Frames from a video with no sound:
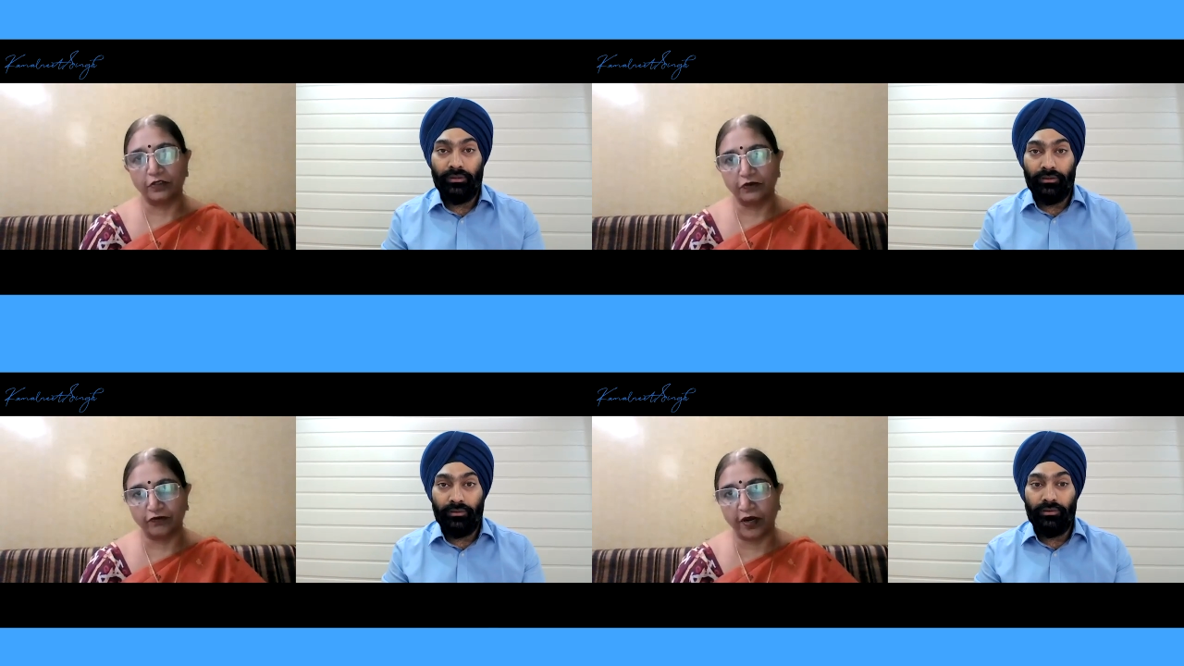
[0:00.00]

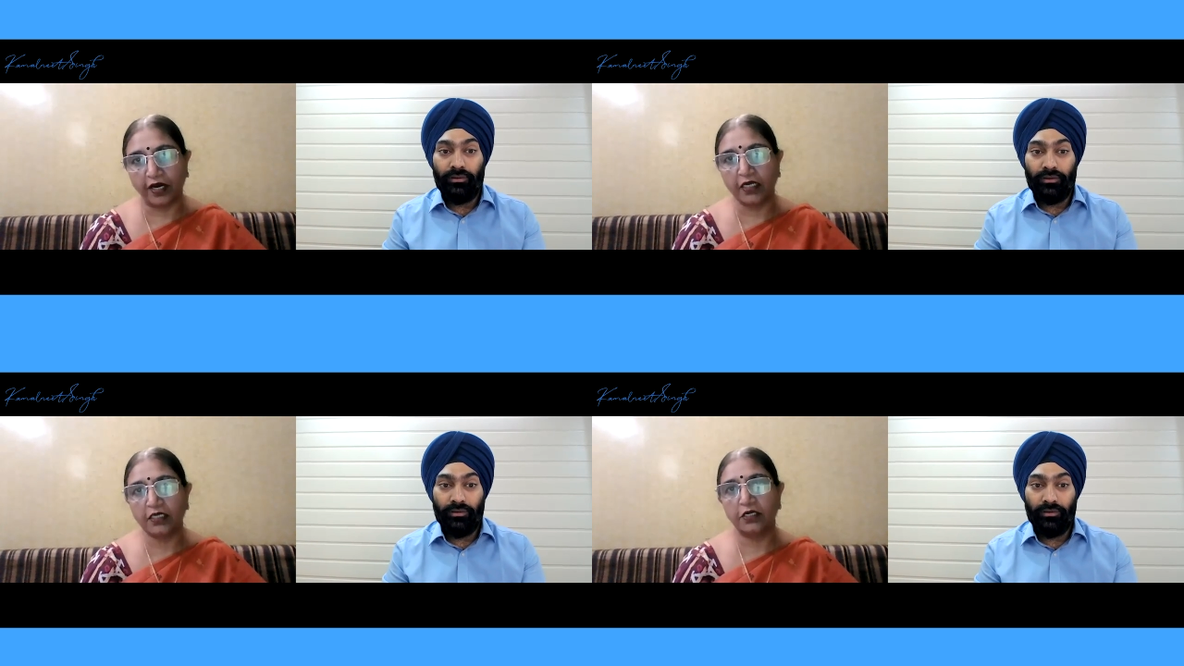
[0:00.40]

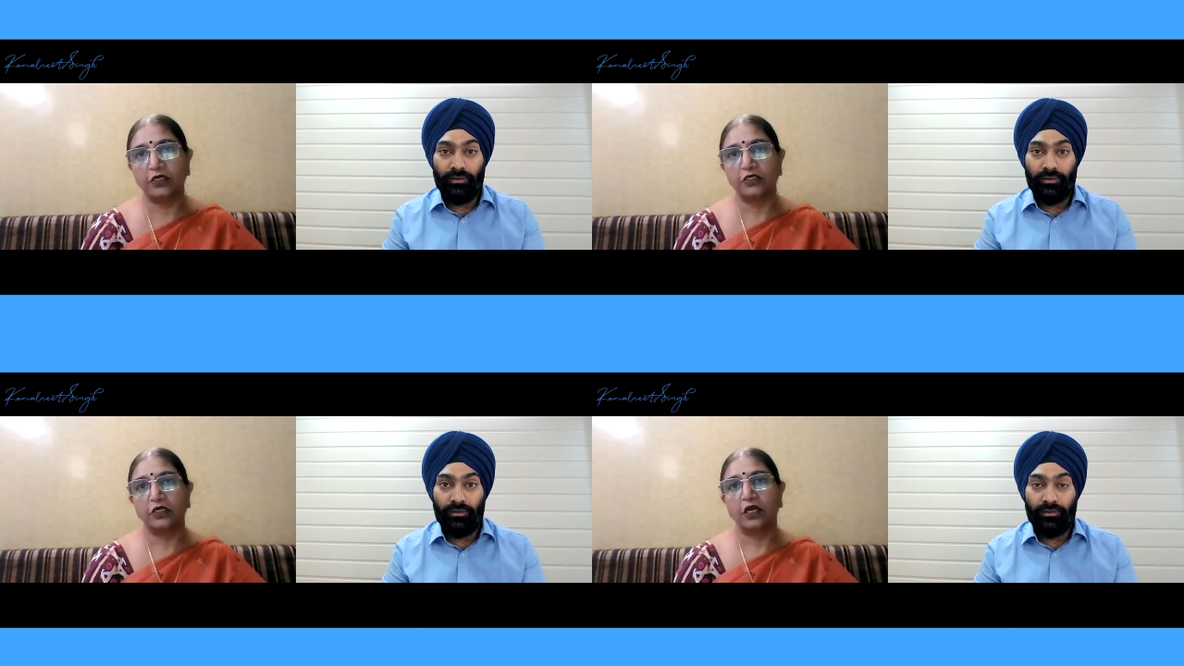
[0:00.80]
Speaker 1: work
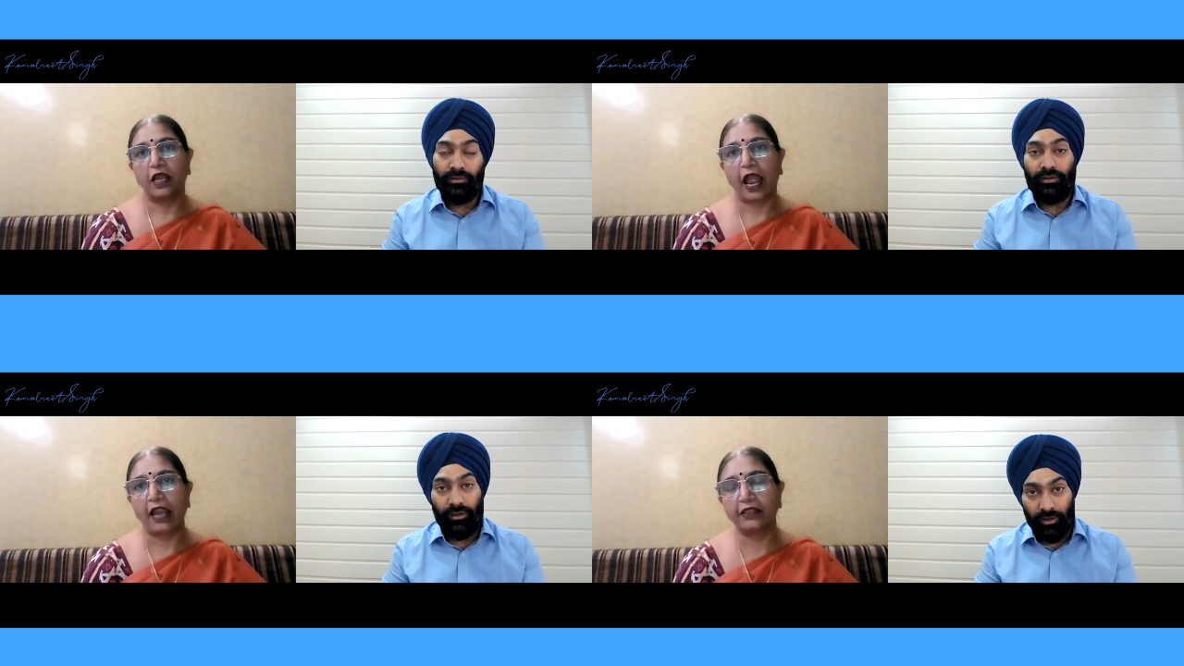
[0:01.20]

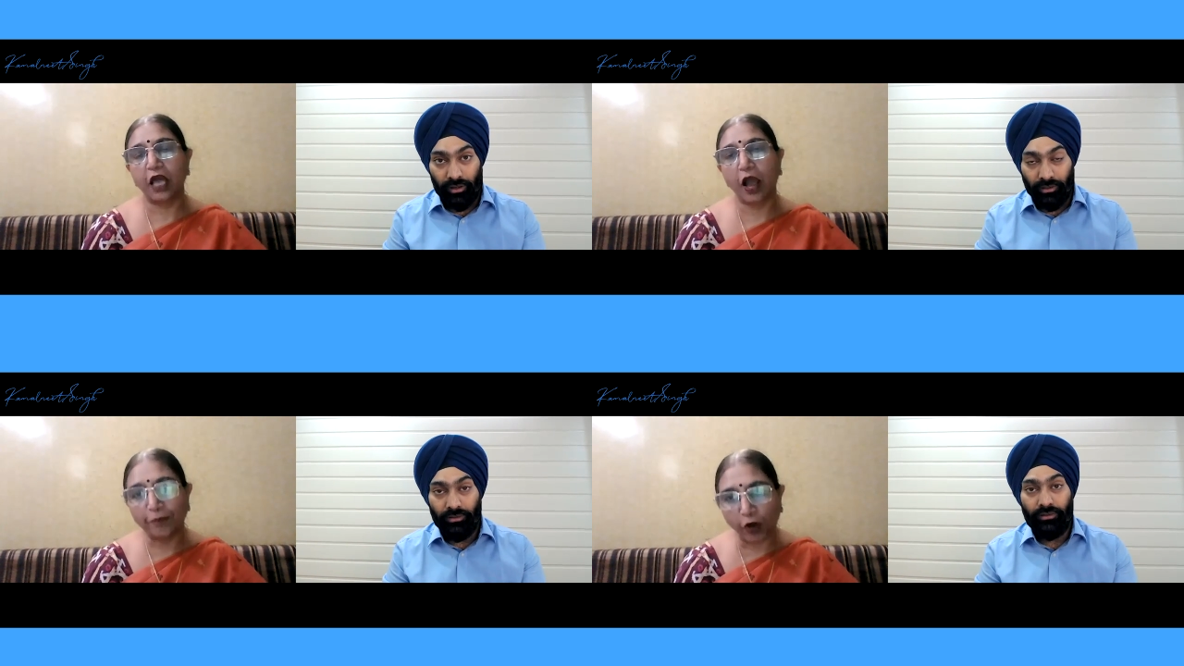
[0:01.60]
and the
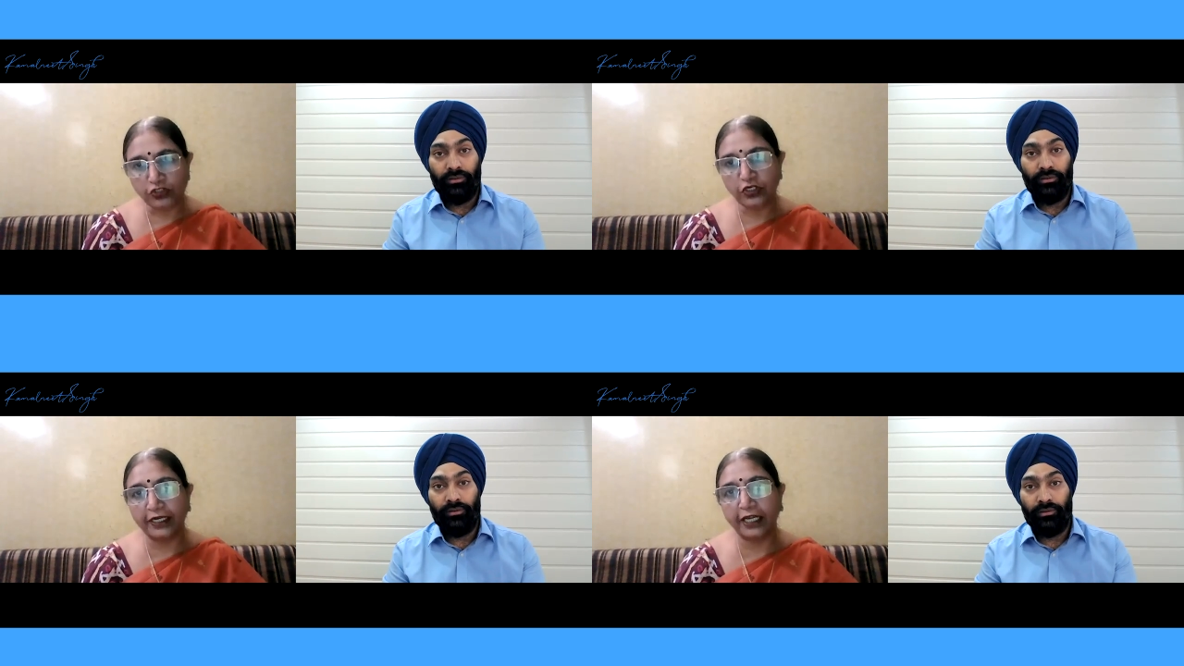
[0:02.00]

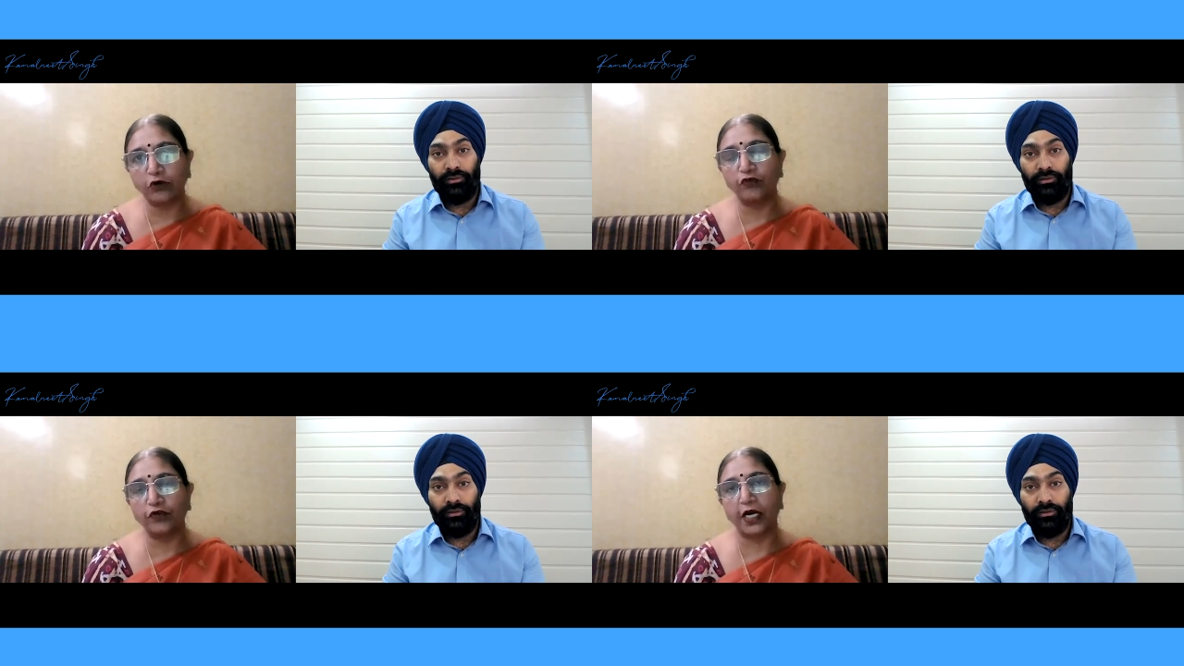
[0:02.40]
opportunity
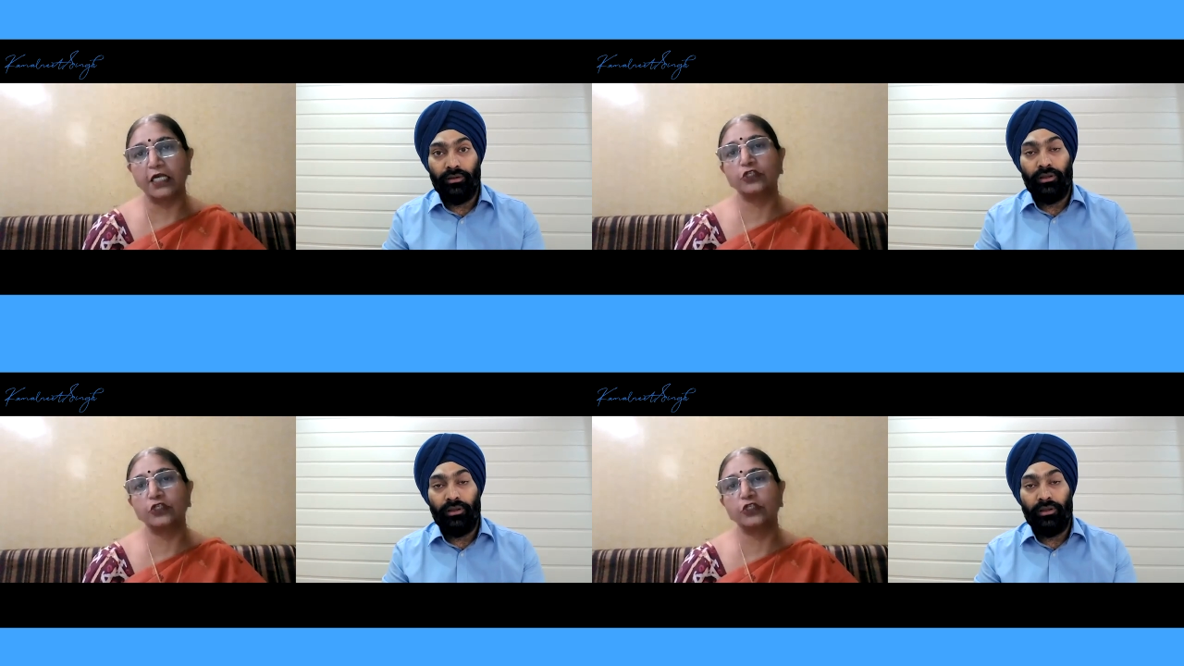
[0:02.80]
to work